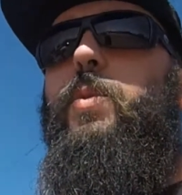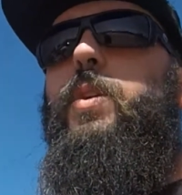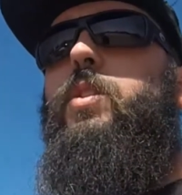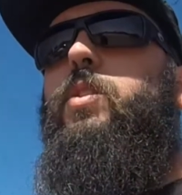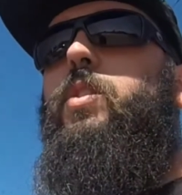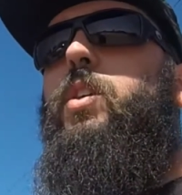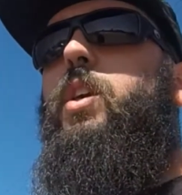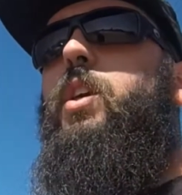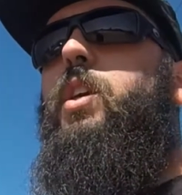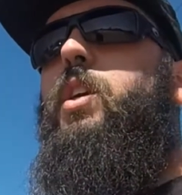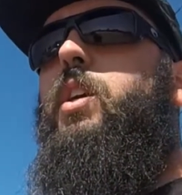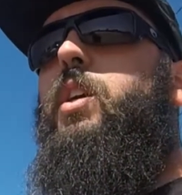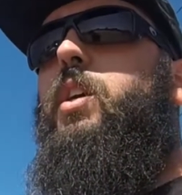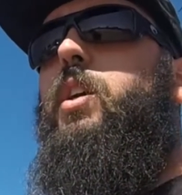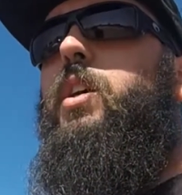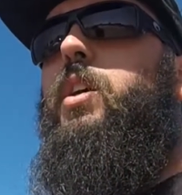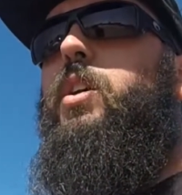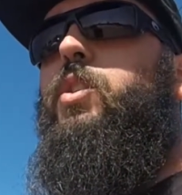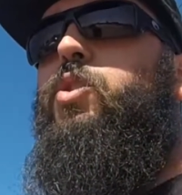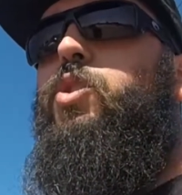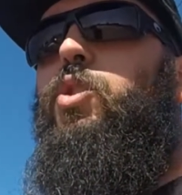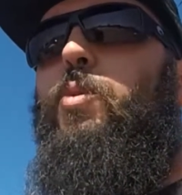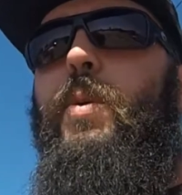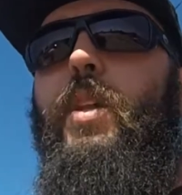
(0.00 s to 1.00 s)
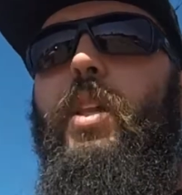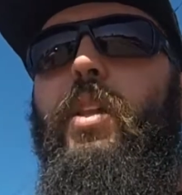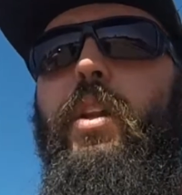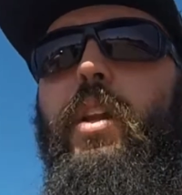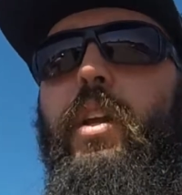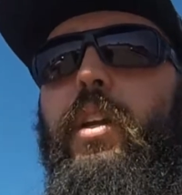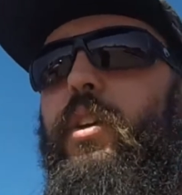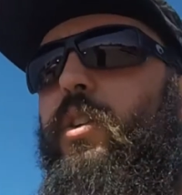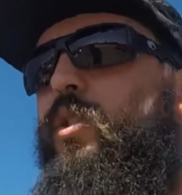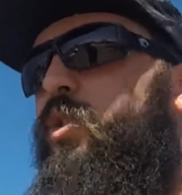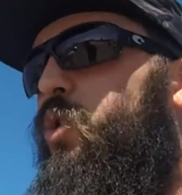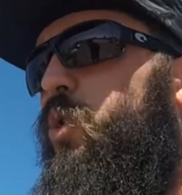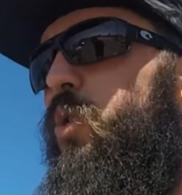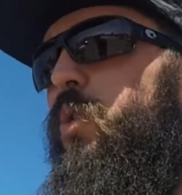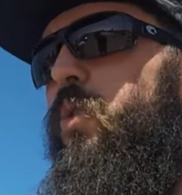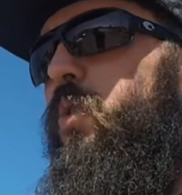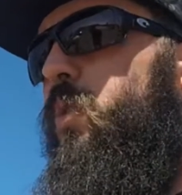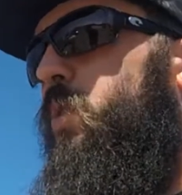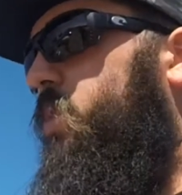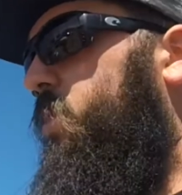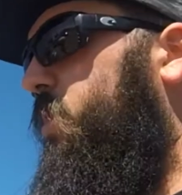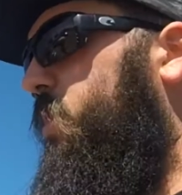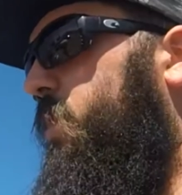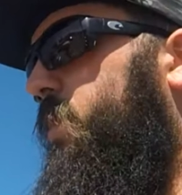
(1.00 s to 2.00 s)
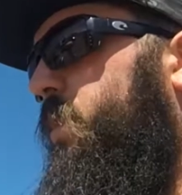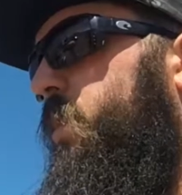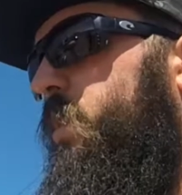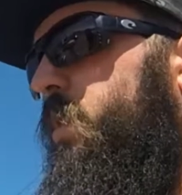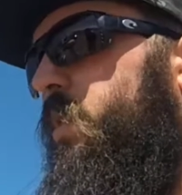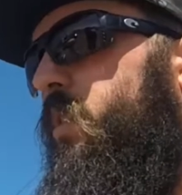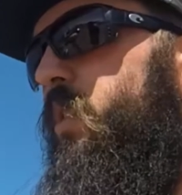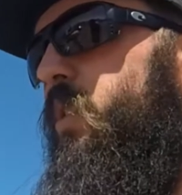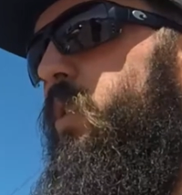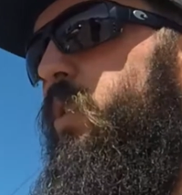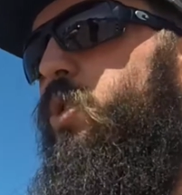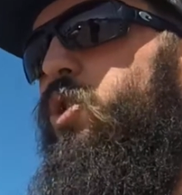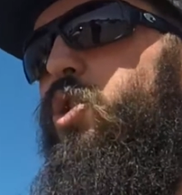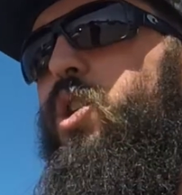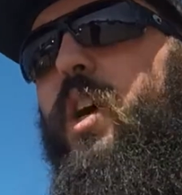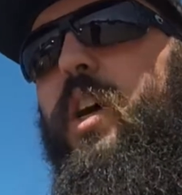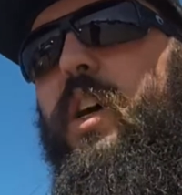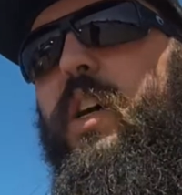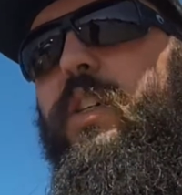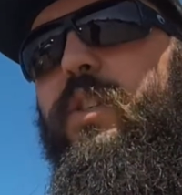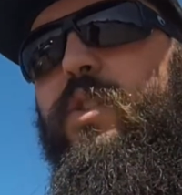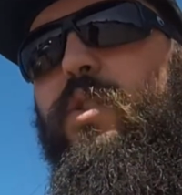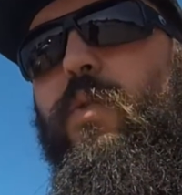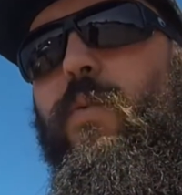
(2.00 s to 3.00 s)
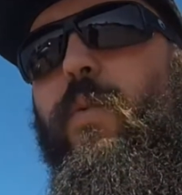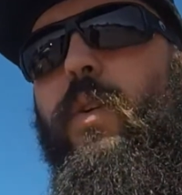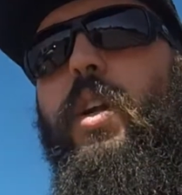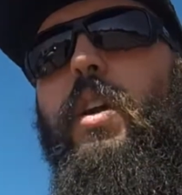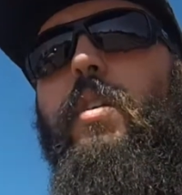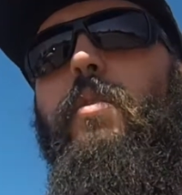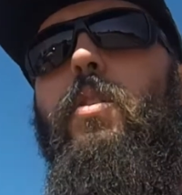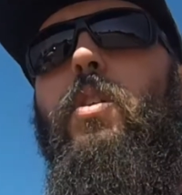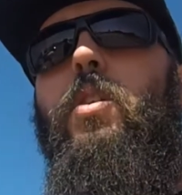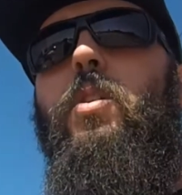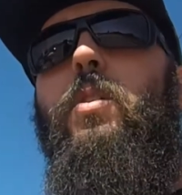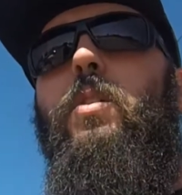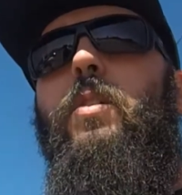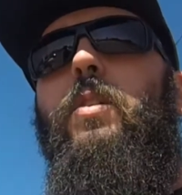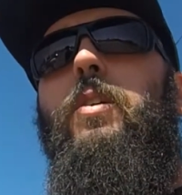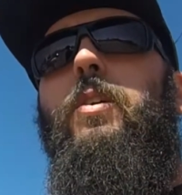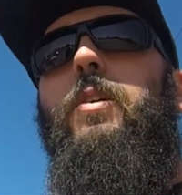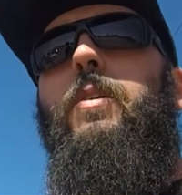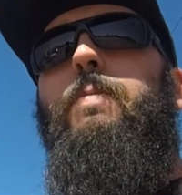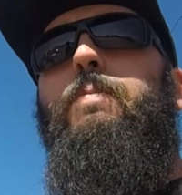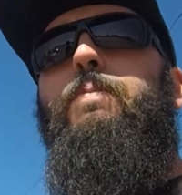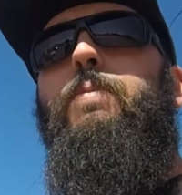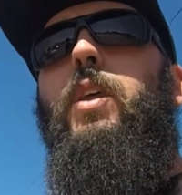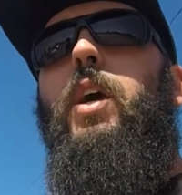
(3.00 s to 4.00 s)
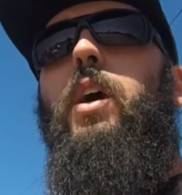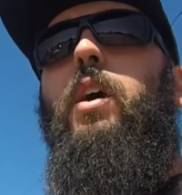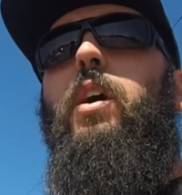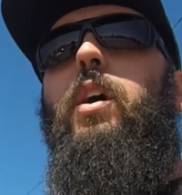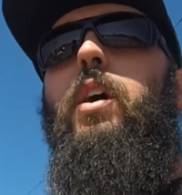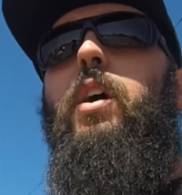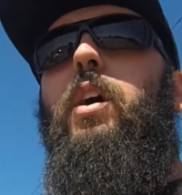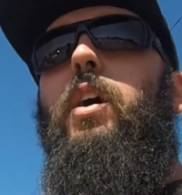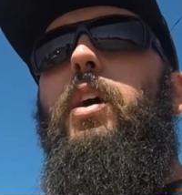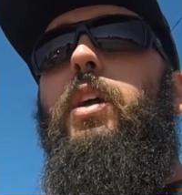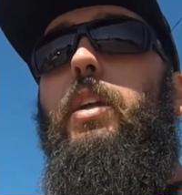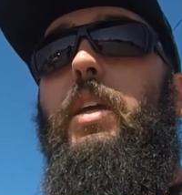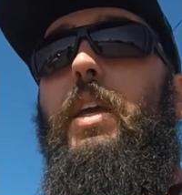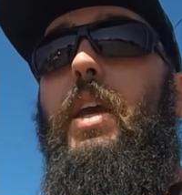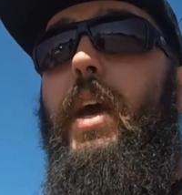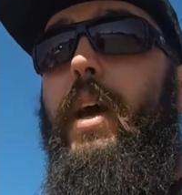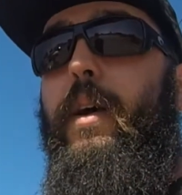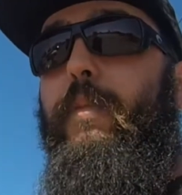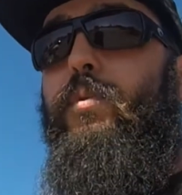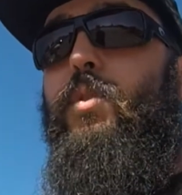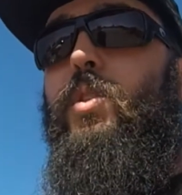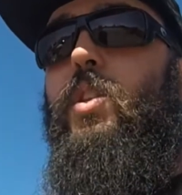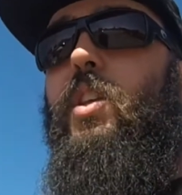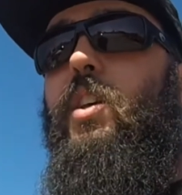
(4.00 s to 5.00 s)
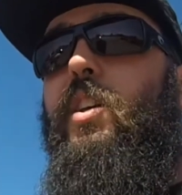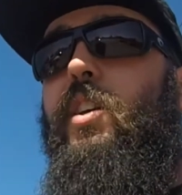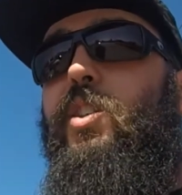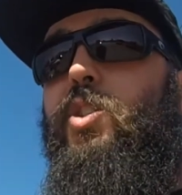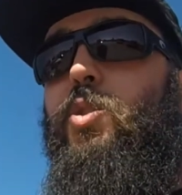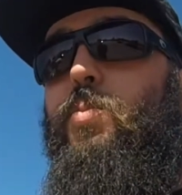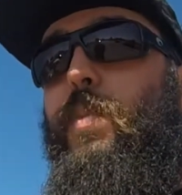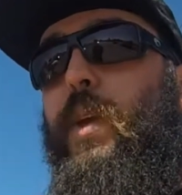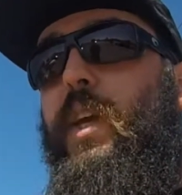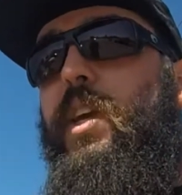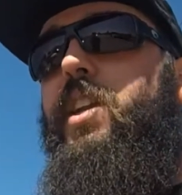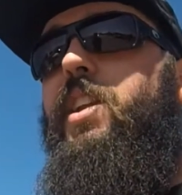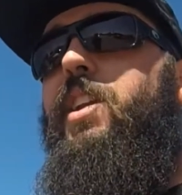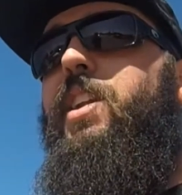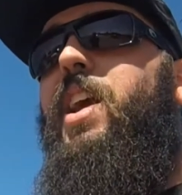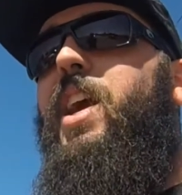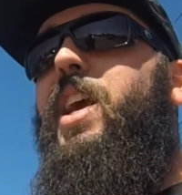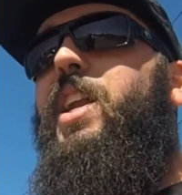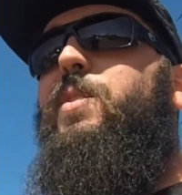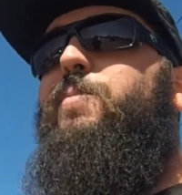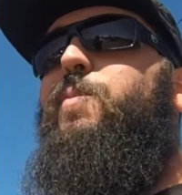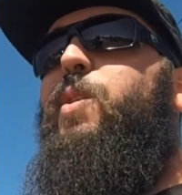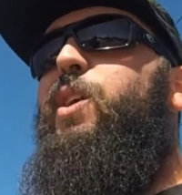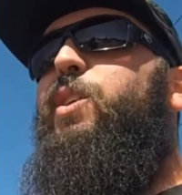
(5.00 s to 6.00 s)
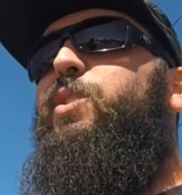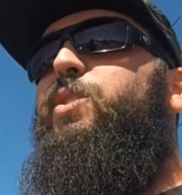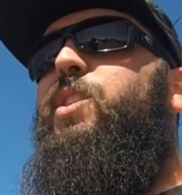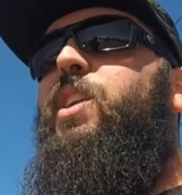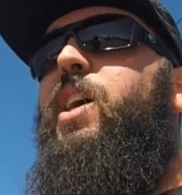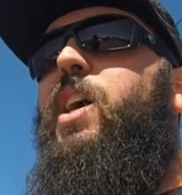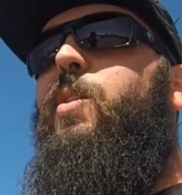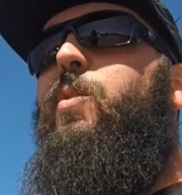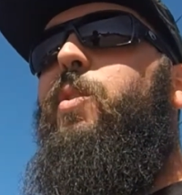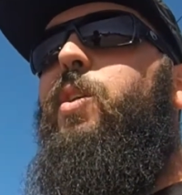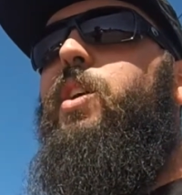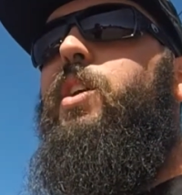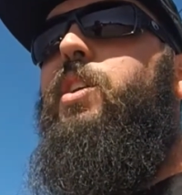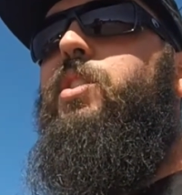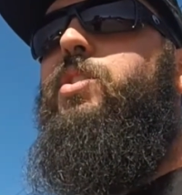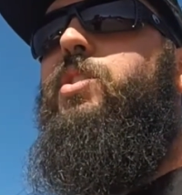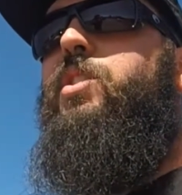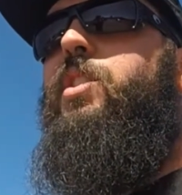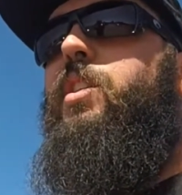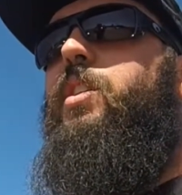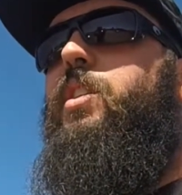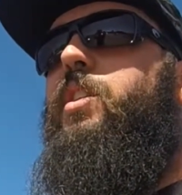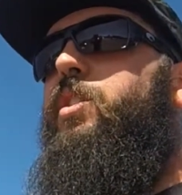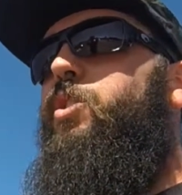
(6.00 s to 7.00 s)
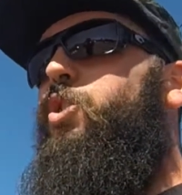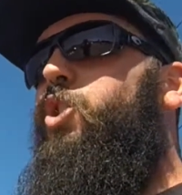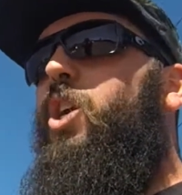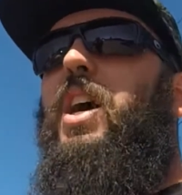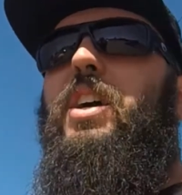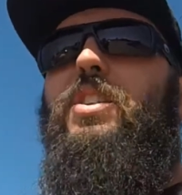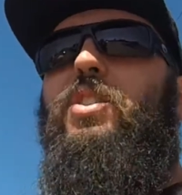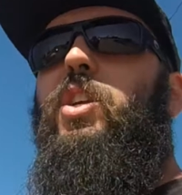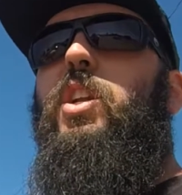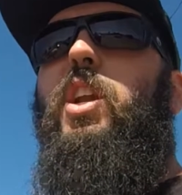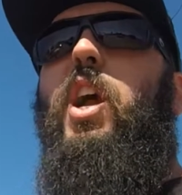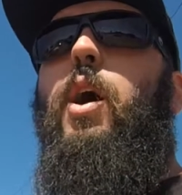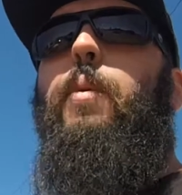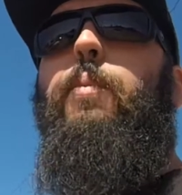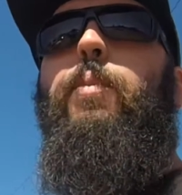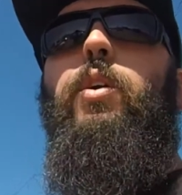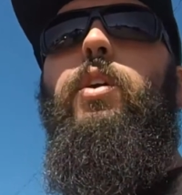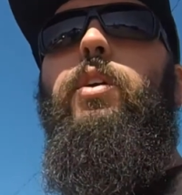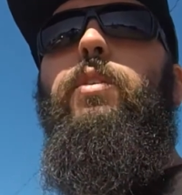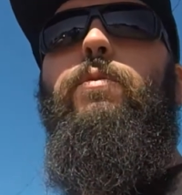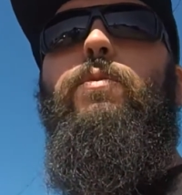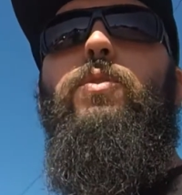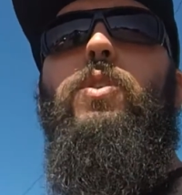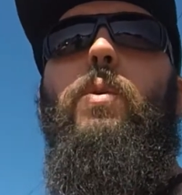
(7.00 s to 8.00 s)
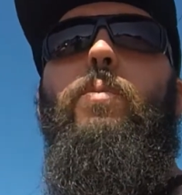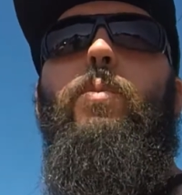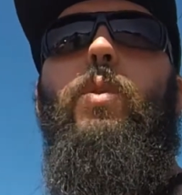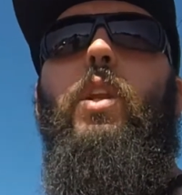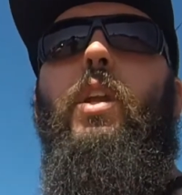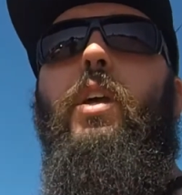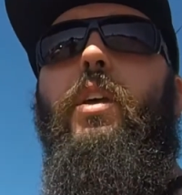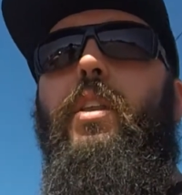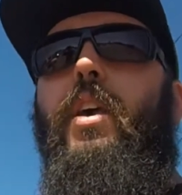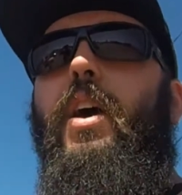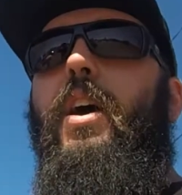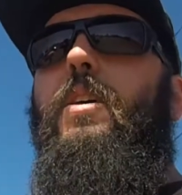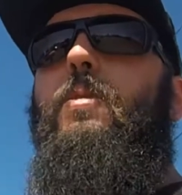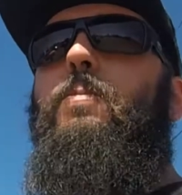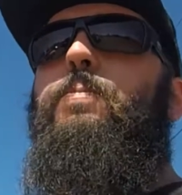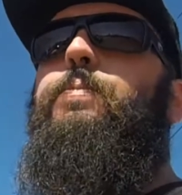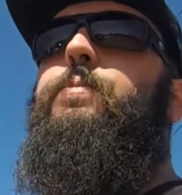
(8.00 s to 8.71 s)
with the stability control or the shocks or whatever. It caps the speed at 80 miles an hour because shock's inoperative, something like that.